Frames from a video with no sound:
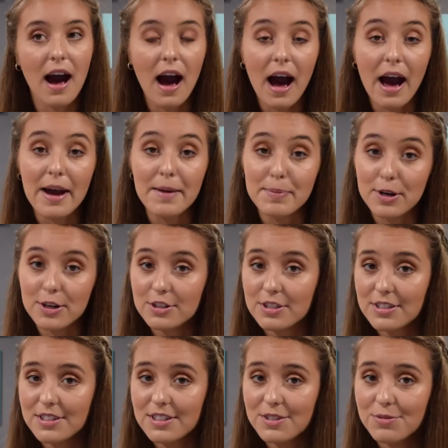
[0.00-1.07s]
I
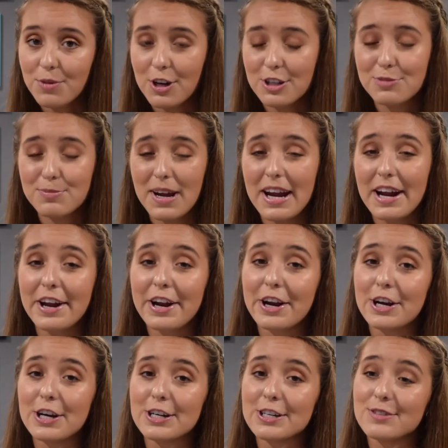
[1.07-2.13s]
personally wash my
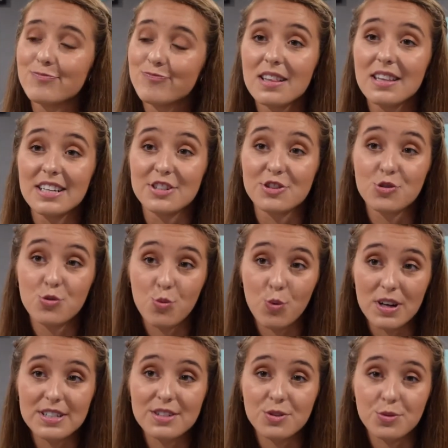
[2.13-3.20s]
hair like
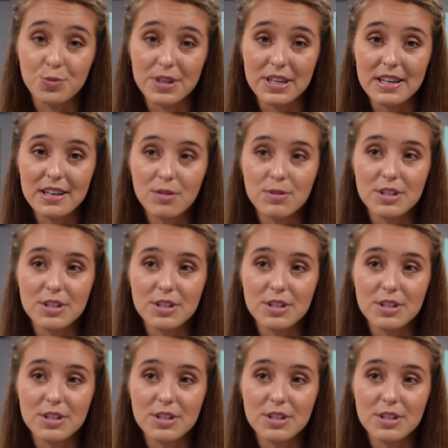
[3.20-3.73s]
twice a week,